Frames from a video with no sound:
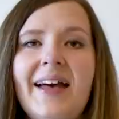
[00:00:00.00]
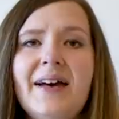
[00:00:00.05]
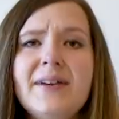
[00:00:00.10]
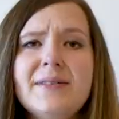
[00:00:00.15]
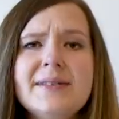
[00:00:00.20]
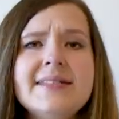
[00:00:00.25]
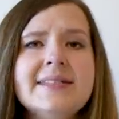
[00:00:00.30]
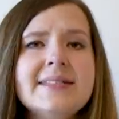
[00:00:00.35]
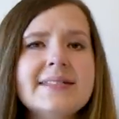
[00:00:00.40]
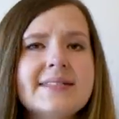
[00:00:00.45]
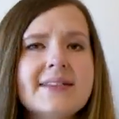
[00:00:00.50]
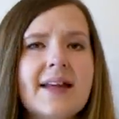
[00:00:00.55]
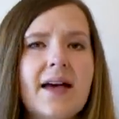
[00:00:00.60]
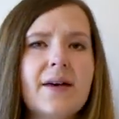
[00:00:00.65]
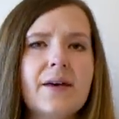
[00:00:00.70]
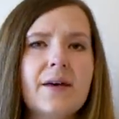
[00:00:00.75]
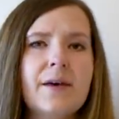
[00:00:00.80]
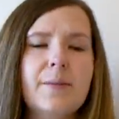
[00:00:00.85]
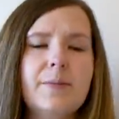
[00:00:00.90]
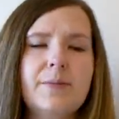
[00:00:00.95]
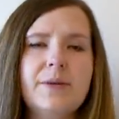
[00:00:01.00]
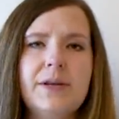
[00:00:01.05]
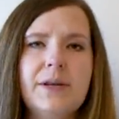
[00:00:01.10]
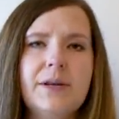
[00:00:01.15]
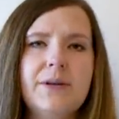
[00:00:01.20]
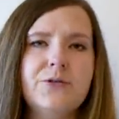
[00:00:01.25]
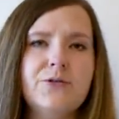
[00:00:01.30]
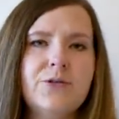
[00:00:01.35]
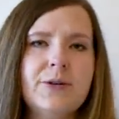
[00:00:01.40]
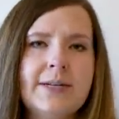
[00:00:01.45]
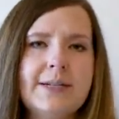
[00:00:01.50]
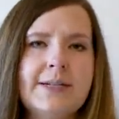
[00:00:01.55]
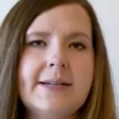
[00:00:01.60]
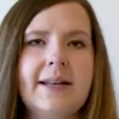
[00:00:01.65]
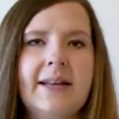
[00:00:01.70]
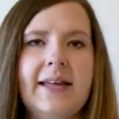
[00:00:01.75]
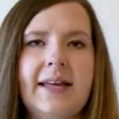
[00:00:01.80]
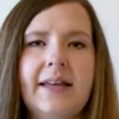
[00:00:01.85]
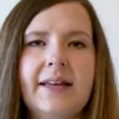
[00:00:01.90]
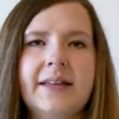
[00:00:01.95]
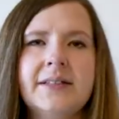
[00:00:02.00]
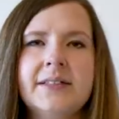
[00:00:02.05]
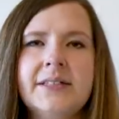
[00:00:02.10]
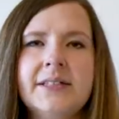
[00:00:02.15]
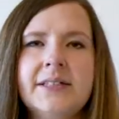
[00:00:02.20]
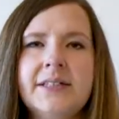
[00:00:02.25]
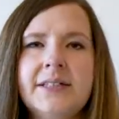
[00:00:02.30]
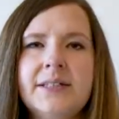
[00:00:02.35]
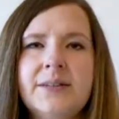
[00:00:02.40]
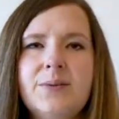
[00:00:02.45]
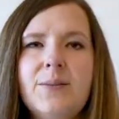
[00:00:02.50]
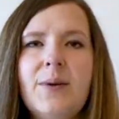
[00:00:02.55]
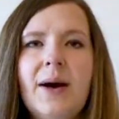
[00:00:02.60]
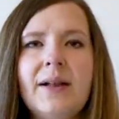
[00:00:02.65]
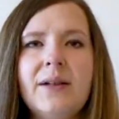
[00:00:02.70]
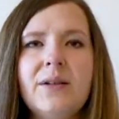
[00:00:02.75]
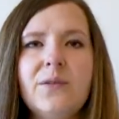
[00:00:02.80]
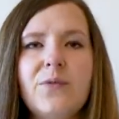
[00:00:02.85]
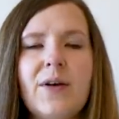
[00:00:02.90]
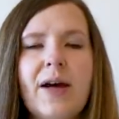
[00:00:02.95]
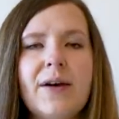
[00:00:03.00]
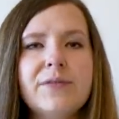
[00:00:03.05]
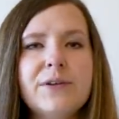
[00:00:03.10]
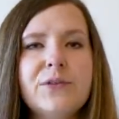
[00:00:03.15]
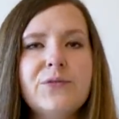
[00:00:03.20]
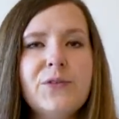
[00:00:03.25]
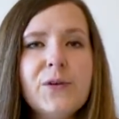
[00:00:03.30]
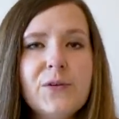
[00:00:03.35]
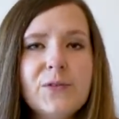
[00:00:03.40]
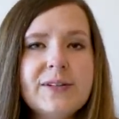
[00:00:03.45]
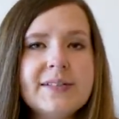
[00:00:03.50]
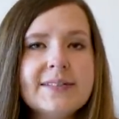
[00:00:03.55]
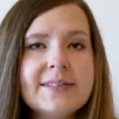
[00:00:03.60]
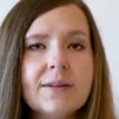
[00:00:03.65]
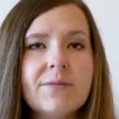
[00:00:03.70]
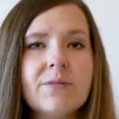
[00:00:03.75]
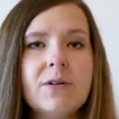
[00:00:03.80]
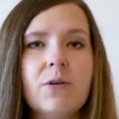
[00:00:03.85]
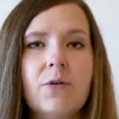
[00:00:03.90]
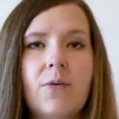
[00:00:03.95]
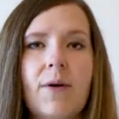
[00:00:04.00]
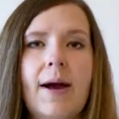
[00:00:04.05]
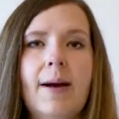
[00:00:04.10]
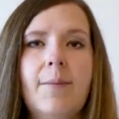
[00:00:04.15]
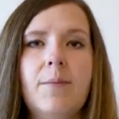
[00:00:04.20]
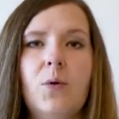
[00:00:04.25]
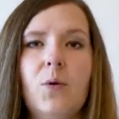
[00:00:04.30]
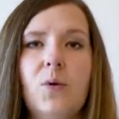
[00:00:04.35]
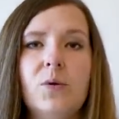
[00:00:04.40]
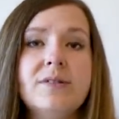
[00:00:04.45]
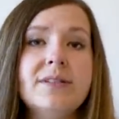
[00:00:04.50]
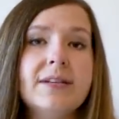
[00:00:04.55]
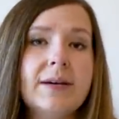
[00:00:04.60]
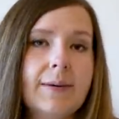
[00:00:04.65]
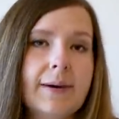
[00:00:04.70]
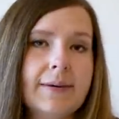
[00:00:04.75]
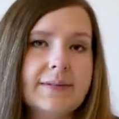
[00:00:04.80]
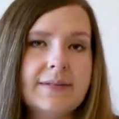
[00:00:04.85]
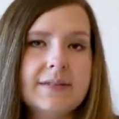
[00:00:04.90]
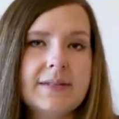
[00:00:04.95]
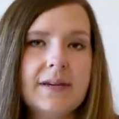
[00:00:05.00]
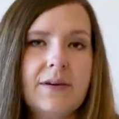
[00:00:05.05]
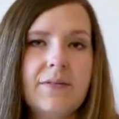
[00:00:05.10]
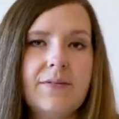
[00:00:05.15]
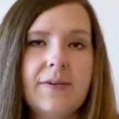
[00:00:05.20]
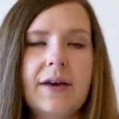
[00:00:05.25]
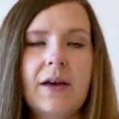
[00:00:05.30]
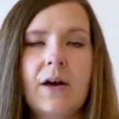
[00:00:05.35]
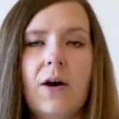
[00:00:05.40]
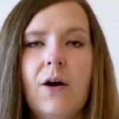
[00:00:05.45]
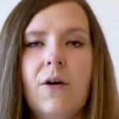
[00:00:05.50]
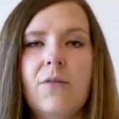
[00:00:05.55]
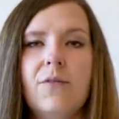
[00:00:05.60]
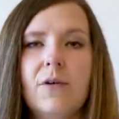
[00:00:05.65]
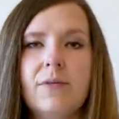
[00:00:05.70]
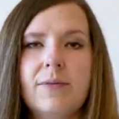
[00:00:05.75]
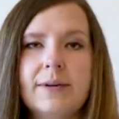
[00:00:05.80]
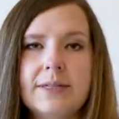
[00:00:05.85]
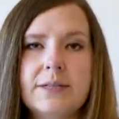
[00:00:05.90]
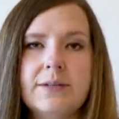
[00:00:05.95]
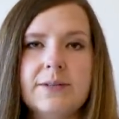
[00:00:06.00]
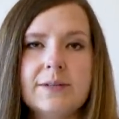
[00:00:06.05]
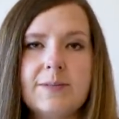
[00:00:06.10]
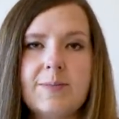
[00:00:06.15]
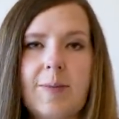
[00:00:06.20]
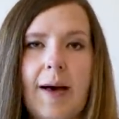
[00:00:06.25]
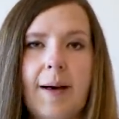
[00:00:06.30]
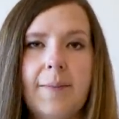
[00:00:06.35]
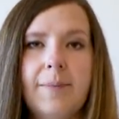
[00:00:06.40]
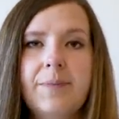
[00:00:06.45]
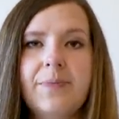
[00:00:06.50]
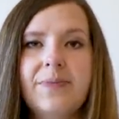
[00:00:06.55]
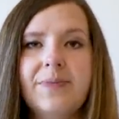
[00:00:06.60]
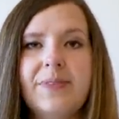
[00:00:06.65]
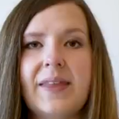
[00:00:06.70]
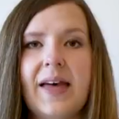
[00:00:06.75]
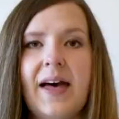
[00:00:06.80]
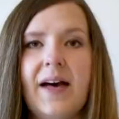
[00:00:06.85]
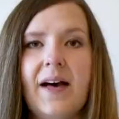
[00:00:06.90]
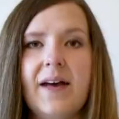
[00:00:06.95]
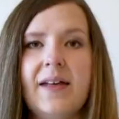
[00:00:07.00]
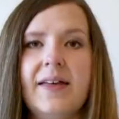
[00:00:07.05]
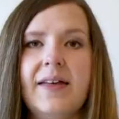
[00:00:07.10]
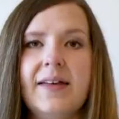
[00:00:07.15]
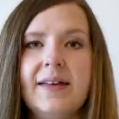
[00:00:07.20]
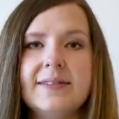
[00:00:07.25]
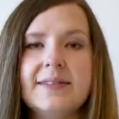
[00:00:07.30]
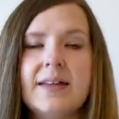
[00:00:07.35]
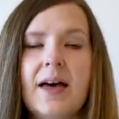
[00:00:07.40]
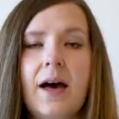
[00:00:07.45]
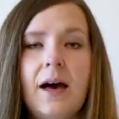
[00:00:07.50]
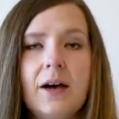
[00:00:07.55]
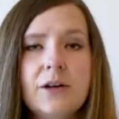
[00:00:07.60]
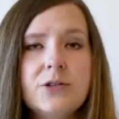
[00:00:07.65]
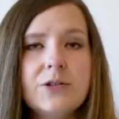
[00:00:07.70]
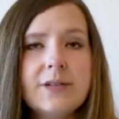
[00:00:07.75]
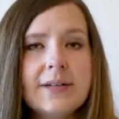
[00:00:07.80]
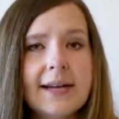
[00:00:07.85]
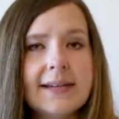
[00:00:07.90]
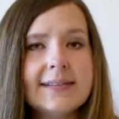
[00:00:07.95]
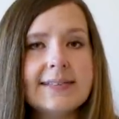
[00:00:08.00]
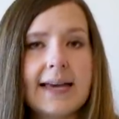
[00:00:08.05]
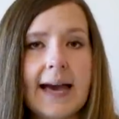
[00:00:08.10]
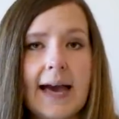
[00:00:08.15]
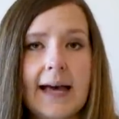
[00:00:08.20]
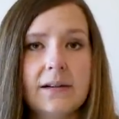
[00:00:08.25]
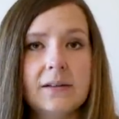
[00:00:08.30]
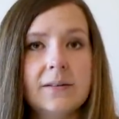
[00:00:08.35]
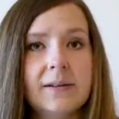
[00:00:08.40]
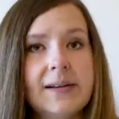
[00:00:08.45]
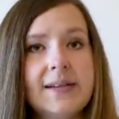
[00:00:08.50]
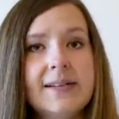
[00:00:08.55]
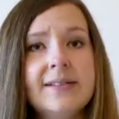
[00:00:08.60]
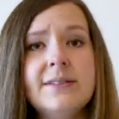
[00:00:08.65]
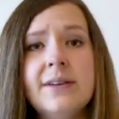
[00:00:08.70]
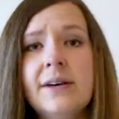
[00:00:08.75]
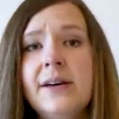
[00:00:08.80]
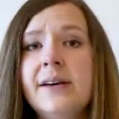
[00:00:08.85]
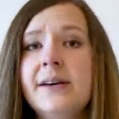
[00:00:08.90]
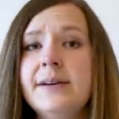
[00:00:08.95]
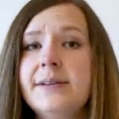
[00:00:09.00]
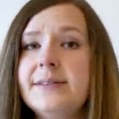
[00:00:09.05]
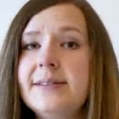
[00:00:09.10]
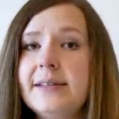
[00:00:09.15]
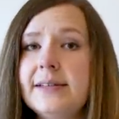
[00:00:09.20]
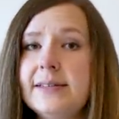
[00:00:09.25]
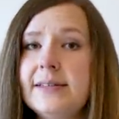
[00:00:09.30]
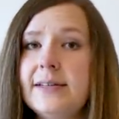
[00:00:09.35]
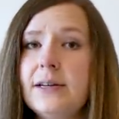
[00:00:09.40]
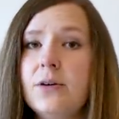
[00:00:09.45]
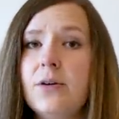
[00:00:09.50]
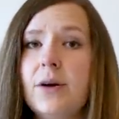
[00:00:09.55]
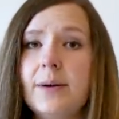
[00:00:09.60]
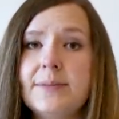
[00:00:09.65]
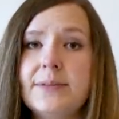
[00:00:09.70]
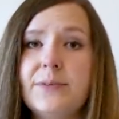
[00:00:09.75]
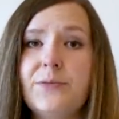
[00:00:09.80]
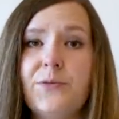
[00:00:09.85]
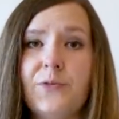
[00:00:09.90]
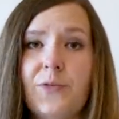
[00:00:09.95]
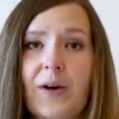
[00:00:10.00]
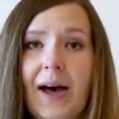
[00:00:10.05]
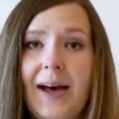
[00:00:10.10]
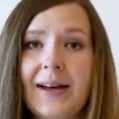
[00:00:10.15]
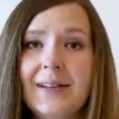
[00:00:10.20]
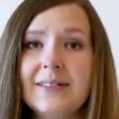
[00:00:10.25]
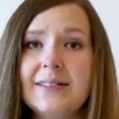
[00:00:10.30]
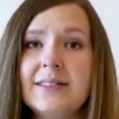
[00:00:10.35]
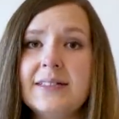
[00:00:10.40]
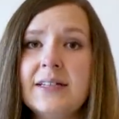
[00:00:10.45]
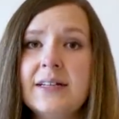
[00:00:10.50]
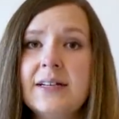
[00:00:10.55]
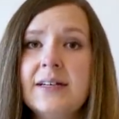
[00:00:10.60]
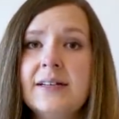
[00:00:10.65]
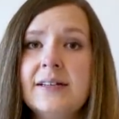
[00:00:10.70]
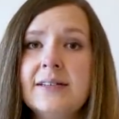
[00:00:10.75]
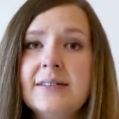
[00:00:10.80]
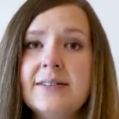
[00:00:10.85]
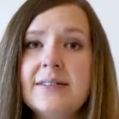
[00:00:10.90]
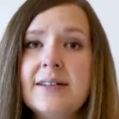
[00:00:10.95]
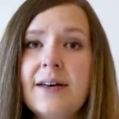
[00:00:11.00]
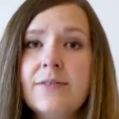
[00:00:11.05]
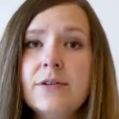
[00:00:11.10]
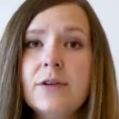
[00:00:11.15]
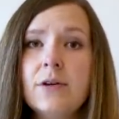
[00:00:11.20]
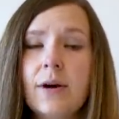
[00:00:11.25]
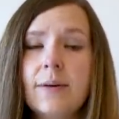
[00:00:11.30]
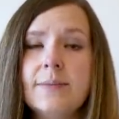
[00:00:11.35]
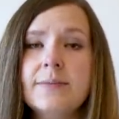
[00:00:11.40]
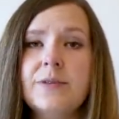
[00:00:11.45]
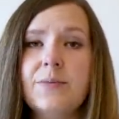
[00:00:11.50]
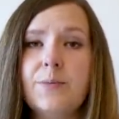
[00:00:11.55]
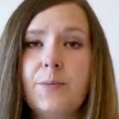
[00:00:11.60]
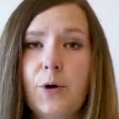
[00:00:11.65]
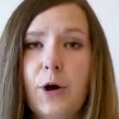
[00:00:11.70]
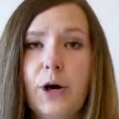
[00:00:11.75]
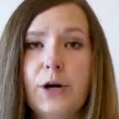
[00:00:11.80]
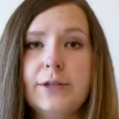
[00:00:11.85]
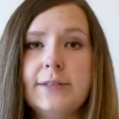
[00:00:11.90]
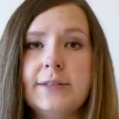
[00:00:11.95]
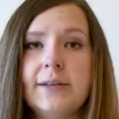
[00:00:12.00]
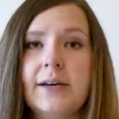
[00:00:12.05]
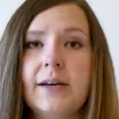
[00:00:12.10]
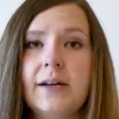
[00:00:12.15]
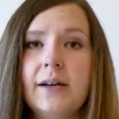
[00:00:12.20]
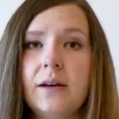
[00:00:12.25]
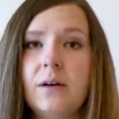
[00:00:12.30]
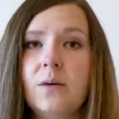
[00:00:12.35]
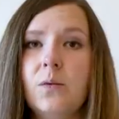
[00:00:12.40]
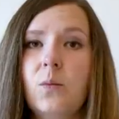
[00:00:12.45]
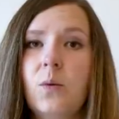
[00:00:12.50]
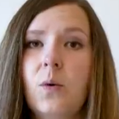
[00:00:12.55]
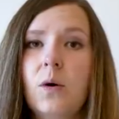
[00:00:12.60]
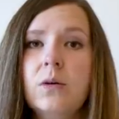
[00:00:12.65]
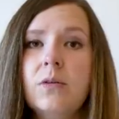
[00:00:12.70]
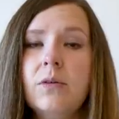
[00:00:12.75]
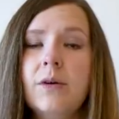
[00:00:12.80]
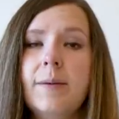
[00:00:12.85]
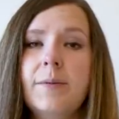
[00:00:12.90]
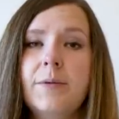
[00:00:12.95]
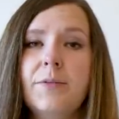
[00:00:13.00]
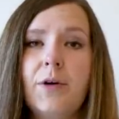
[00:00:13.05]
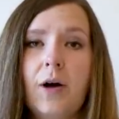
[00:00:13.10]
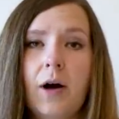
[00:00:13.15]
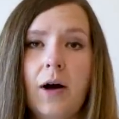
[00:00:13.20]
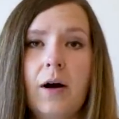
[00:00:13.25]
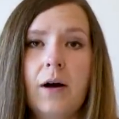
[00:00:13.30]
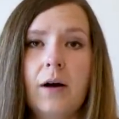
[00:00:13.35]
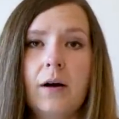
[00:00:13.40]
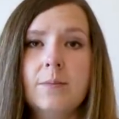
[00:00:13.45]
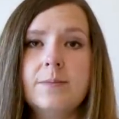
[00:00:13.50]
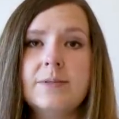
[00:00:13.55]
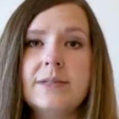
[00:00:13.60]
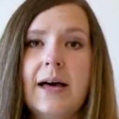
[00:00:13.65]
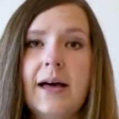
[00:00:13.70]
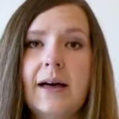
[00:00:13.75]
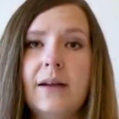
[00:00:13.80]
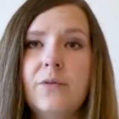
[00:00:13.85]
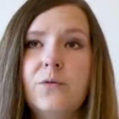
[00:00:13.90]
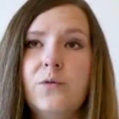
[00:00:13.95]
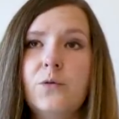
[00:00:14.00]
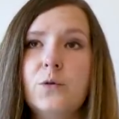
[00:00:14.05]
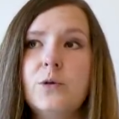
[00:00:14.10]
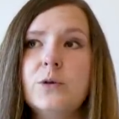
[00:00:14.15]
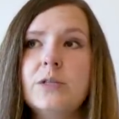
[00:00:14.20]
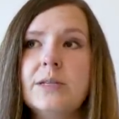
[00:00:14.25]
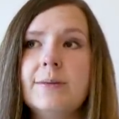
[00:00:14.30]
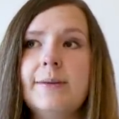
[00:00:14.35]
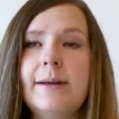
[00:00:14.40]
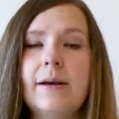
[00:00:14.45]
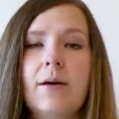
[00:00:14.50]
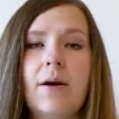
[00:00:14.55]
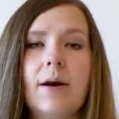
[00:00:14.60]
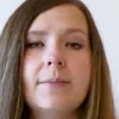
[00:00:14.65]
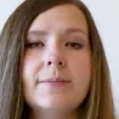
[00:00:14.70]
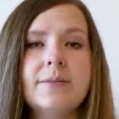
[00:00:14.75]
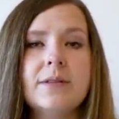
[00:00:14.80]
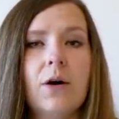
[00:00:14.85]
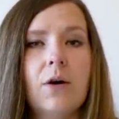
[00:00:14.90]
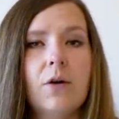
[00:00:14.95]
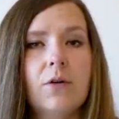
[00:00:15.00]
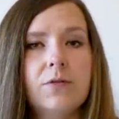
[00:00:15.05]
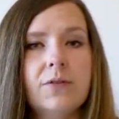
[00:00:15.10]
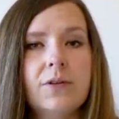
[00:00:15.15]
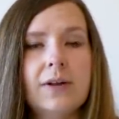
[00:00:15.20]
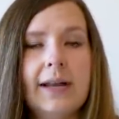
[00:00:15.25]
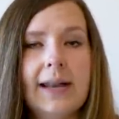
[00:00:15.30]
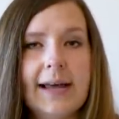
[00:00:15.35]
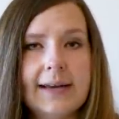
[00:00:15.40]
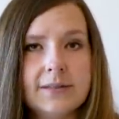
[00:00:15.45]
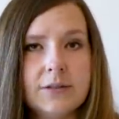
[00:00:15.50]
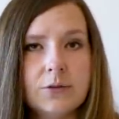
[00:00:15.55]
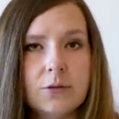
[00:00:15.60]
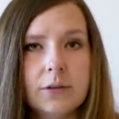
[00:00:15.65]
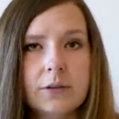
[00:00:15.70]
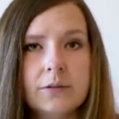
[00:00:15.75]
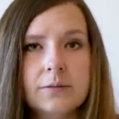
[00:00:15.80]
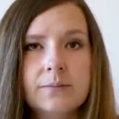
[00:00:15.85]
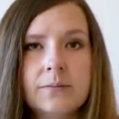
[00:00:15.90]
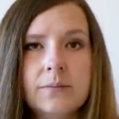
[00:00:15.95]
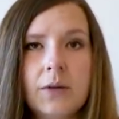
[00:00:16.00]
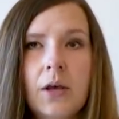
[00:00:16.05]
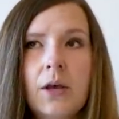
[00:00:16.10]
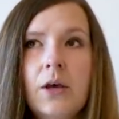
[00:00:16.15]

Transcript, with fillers: How does it stack up nutritionally? Well, for every 57 gram or 2-ounce serving of original spam, there is 180 calories, 16 grams of fat, 7 grams of protein, 1 gram of carbs, and 40 milligrams of cholesterol.